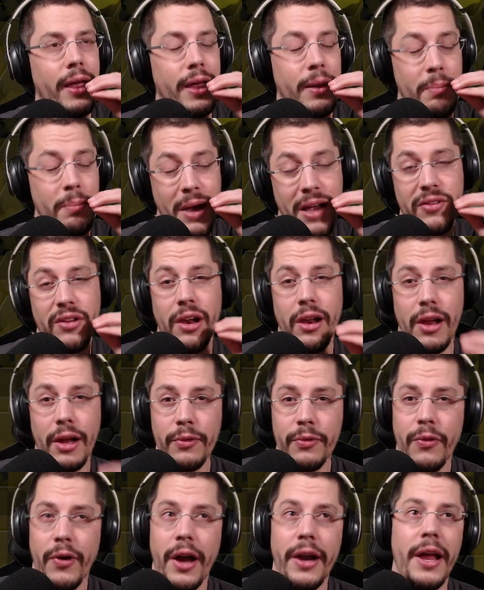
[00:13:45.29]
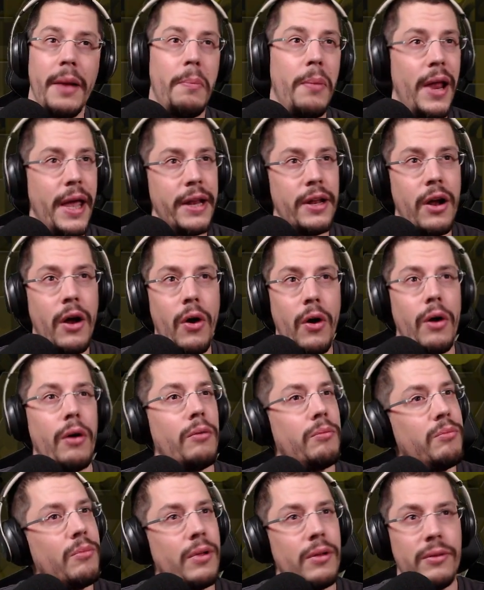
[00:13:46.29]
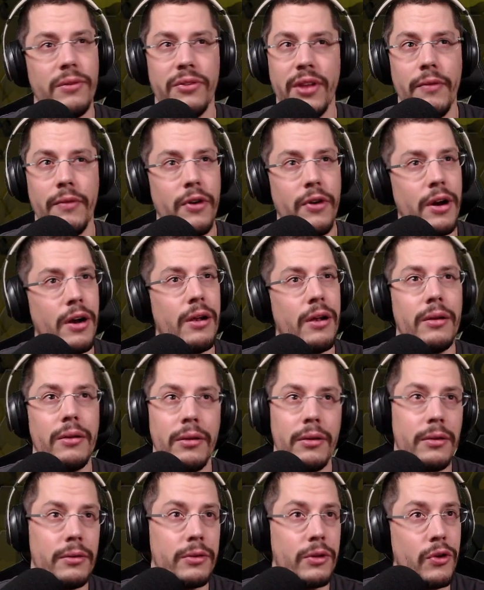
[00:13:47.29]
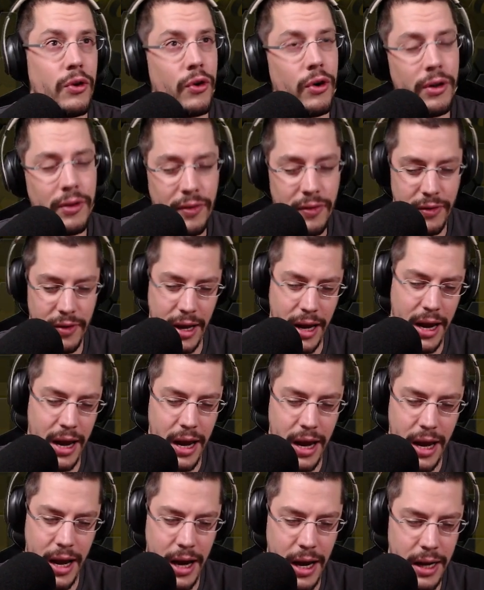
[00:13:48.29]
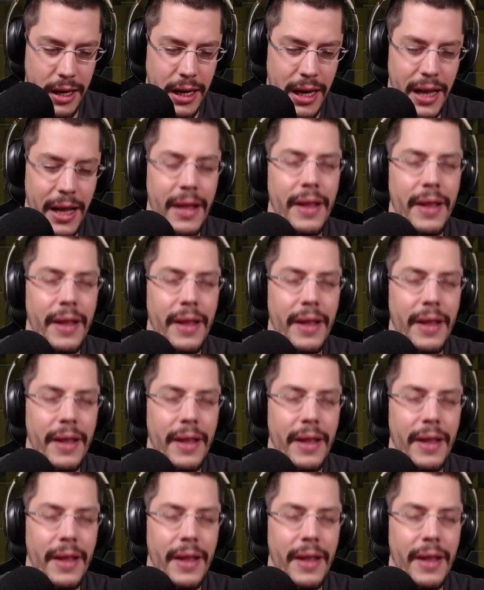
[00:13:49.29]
it makes a lot of fun. I played now several turns, and